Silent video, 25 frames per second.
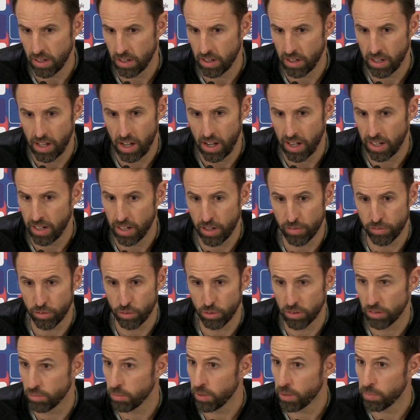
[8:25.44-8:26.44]
I love
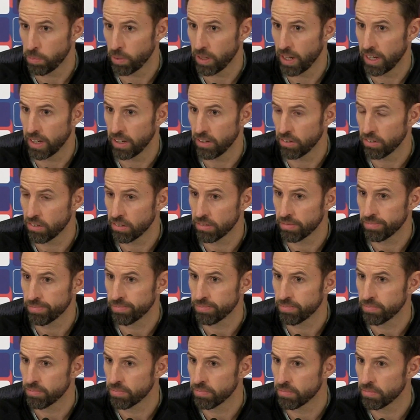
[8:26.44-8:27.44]
all of my players.
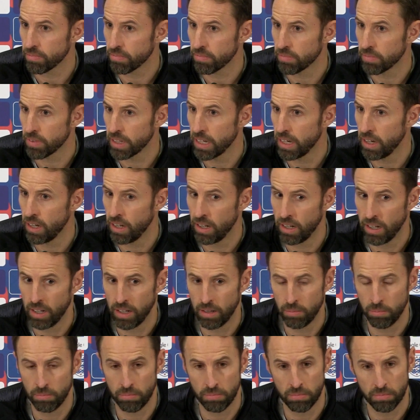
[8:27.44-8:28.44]

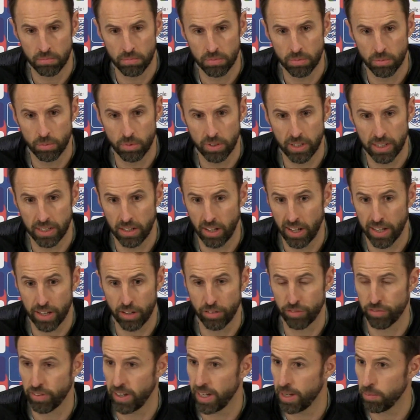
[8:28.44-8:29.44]
Um, we're
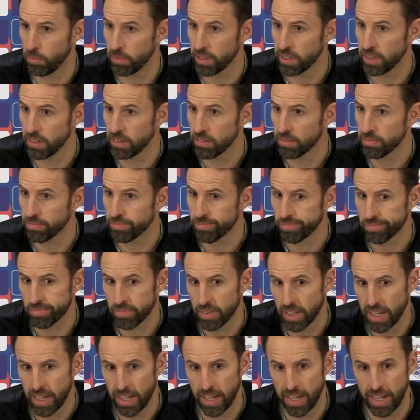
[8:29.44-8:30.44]
like a family,
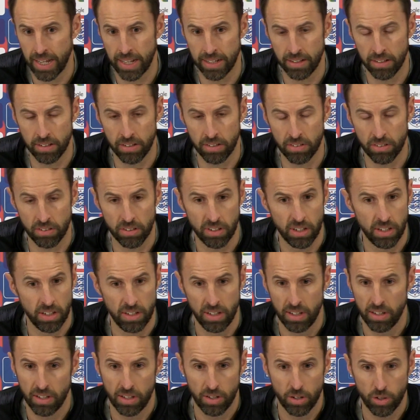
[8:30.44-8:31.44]
and
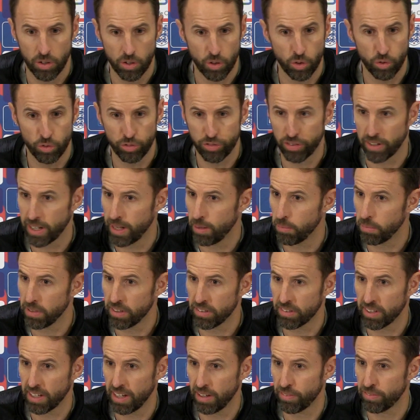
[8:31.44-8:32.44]
all
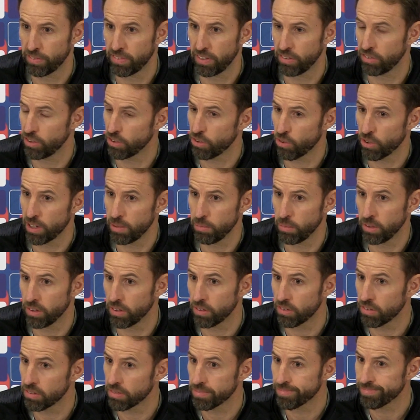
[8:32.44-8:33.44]
families have
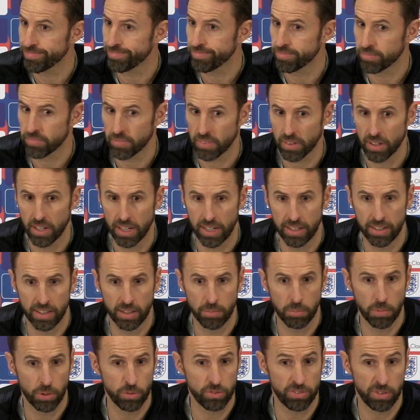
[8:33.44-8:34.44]
disagreements.
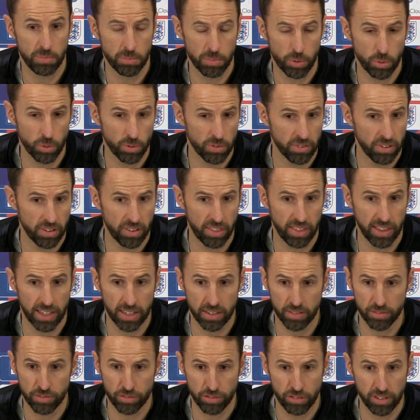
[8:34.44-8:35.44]
And the most important
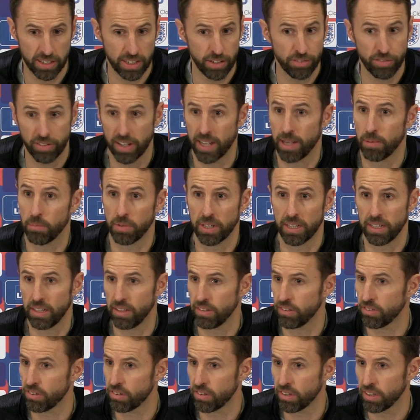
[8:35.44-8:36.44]
thing for any family
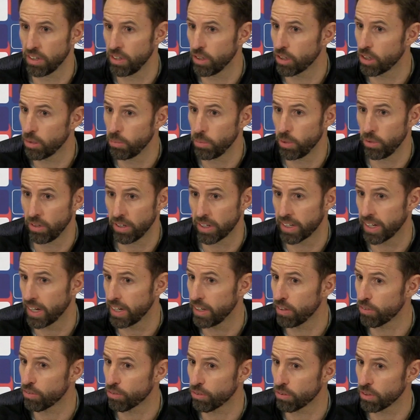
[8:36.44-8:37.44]
is that you
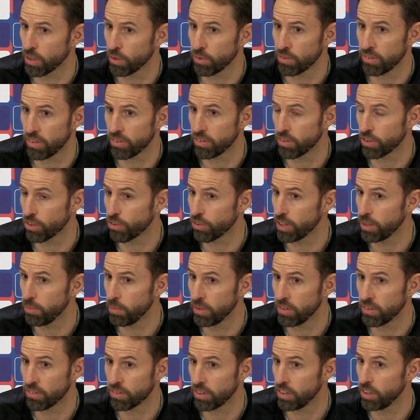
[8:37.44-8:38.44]
communicate through those
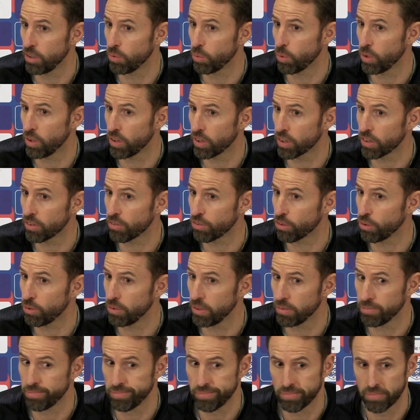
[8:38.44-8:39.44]
disagreements and you work through
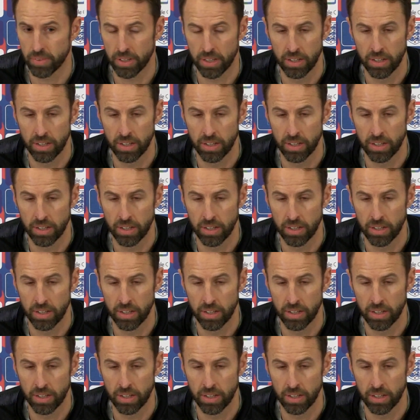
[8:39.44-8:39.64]
them.